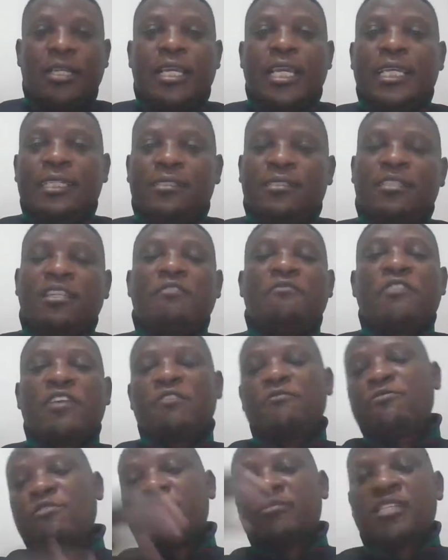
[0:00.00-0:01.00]
It's
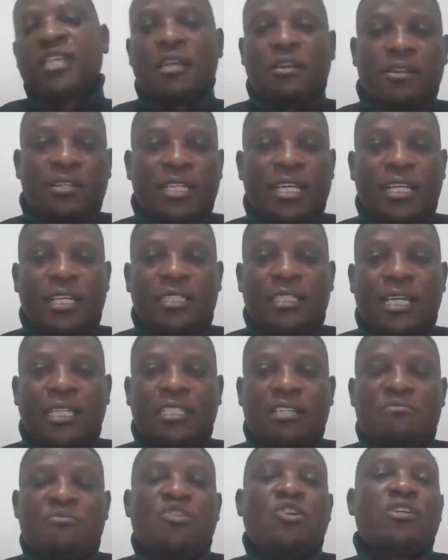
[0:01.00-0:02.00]
different from secondary
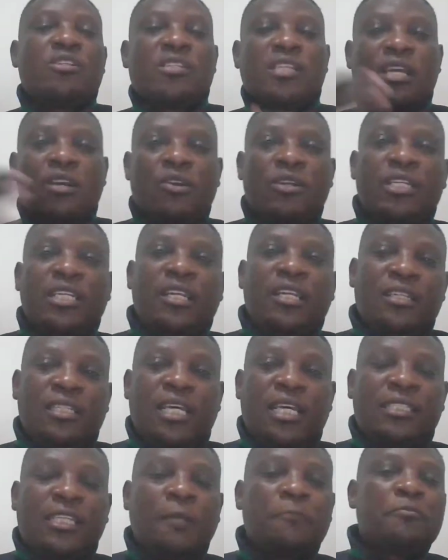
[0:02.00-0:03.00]
data because secondary
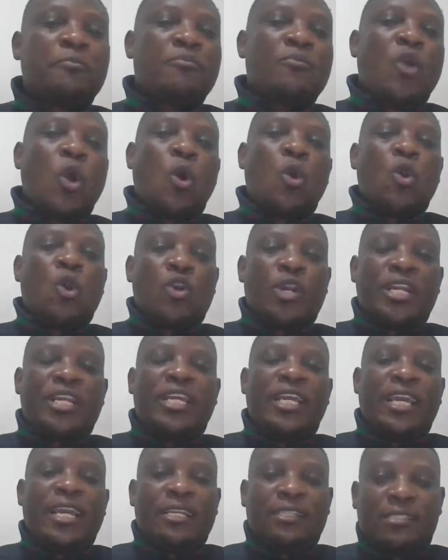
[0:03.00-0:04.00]
data
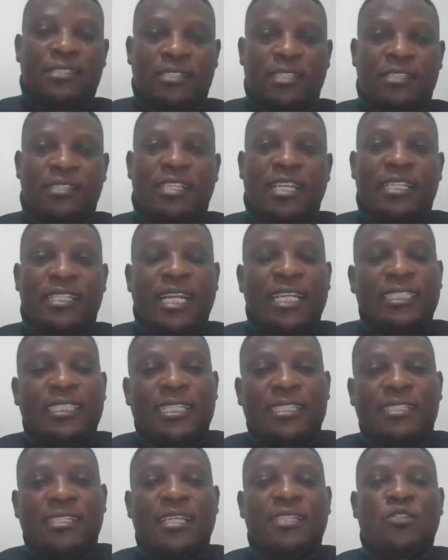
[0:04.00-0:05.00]
already exists. The data
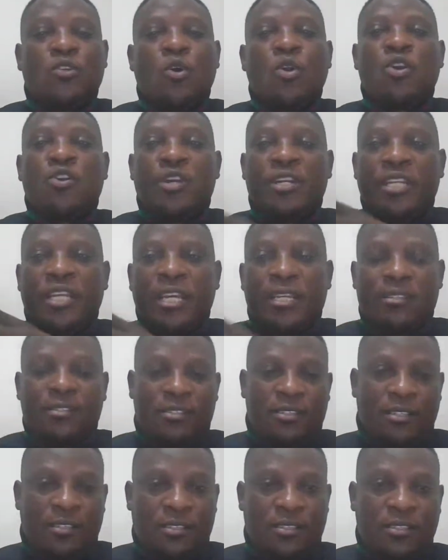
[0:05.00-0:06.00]
sets already
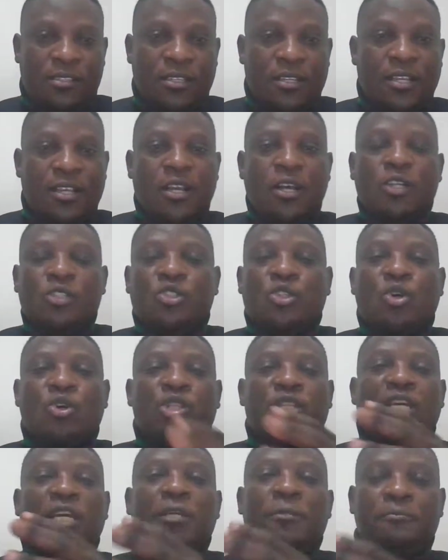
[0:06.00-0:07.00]
exist. So
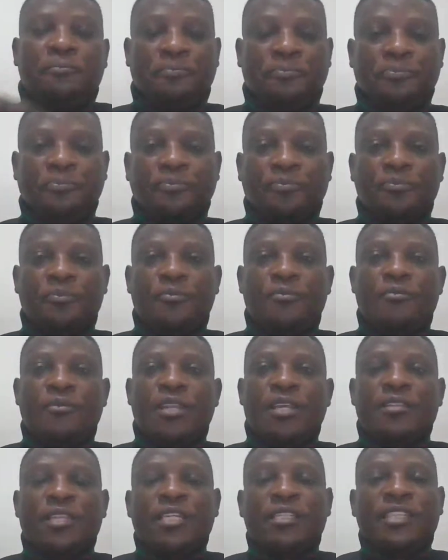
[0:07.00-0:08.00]
the
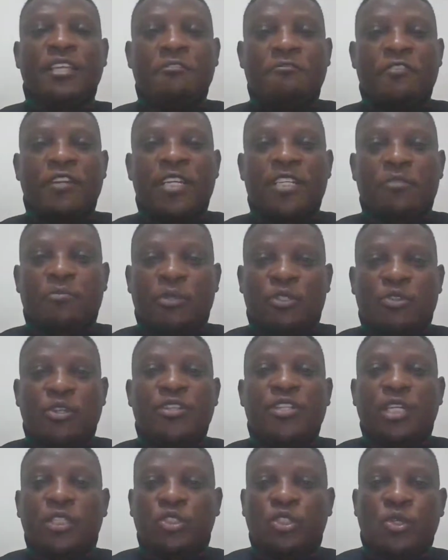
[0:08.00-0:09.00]
difference
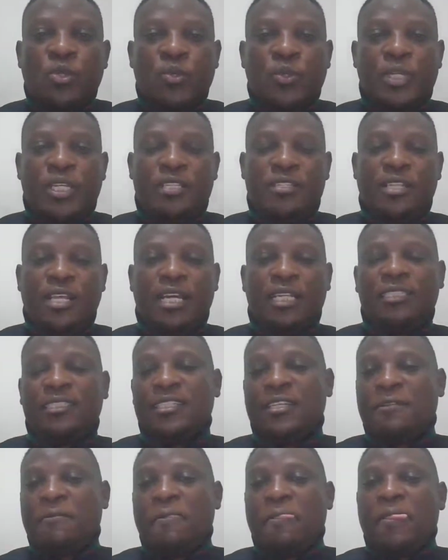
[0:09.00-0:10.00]
between the two is that
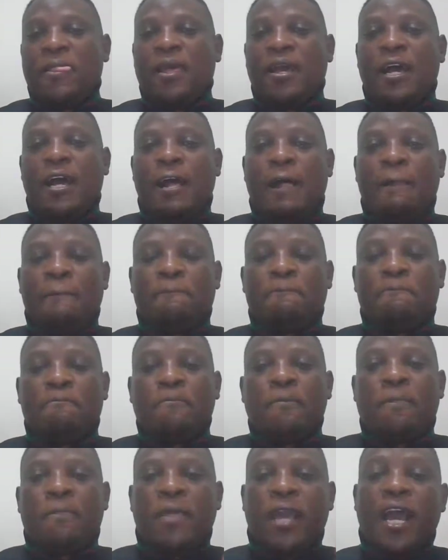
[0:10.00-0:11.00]

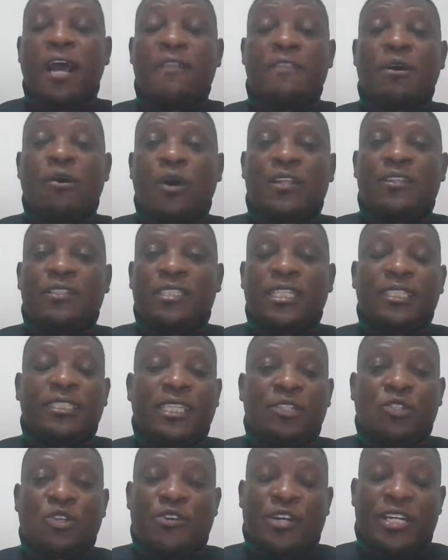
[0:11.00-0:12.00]
the other one, data
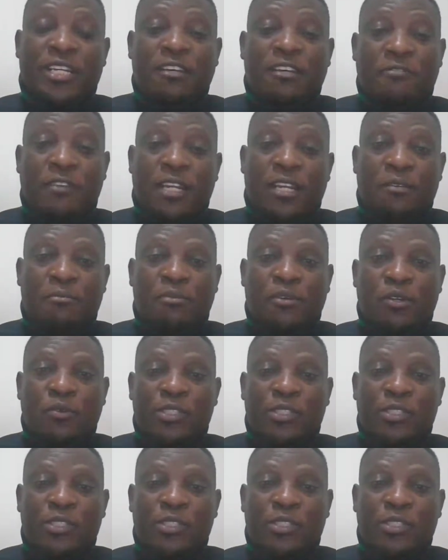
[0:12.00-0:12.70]
is already available,